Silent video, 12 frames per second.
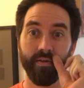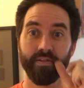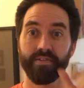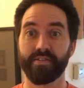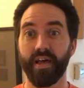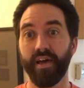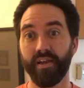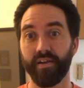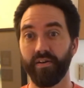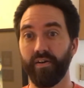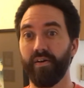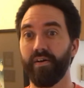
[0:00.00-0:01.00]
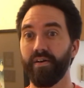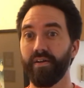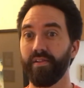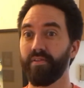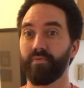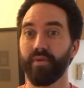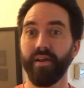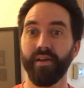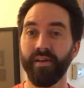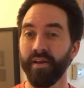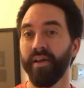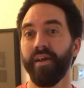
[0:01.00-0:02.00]
set on the
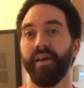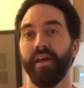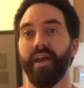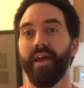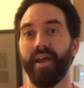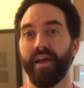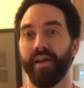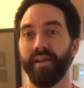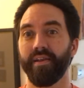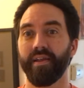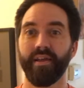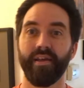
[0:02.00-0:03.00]
ring, and